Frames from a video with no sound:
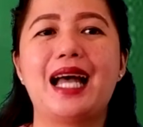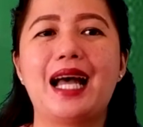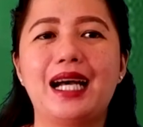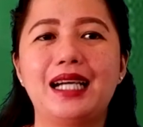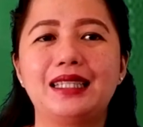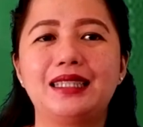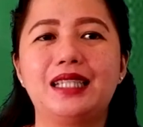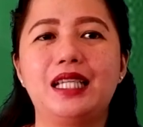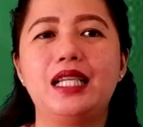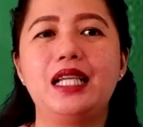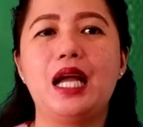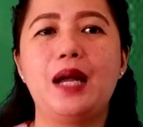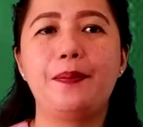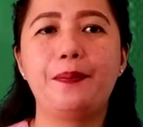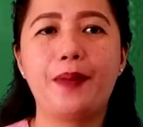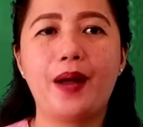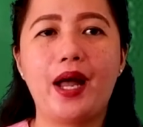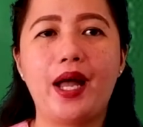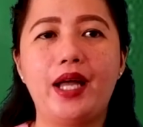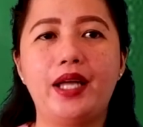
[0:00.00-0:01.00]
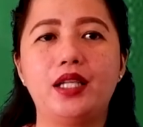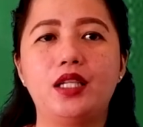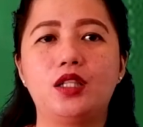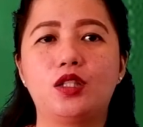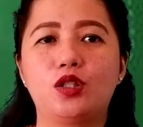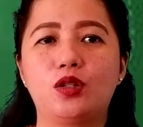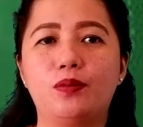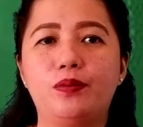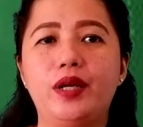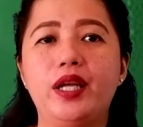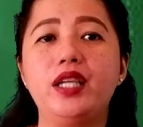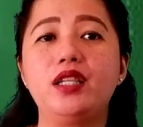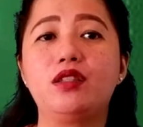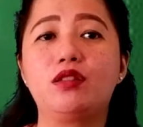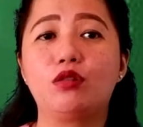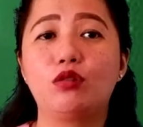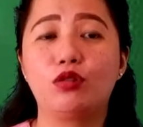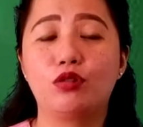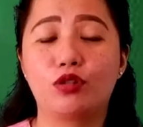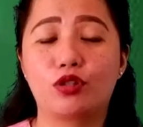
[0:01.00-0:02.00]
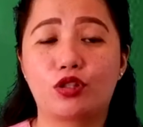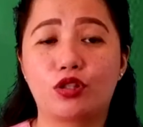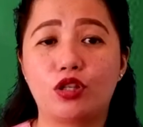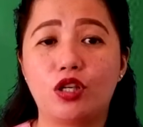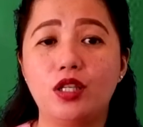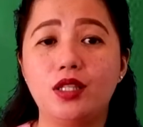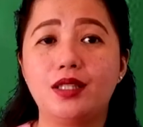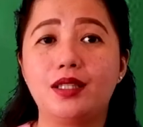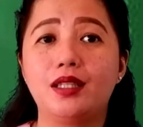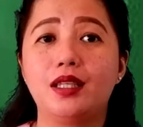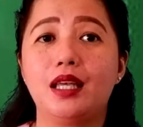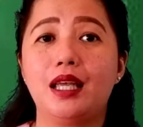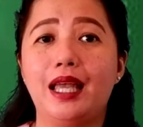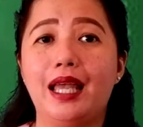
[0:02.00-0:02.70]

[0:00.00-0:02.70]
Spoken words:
acted upon to bring solutions